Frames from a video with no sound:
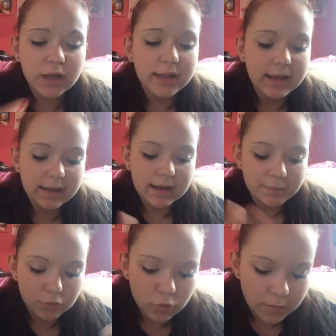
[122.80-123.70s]
and then I
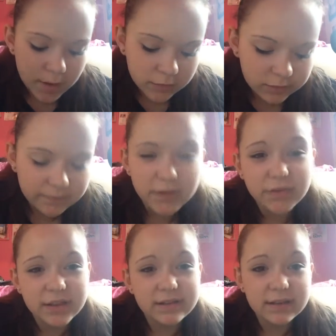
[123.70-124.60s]
brought most of the
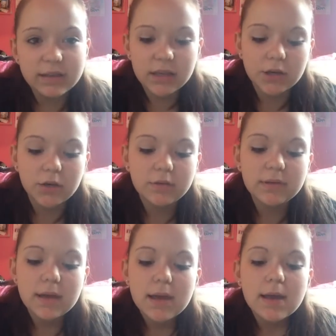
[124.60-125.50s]
things that they used.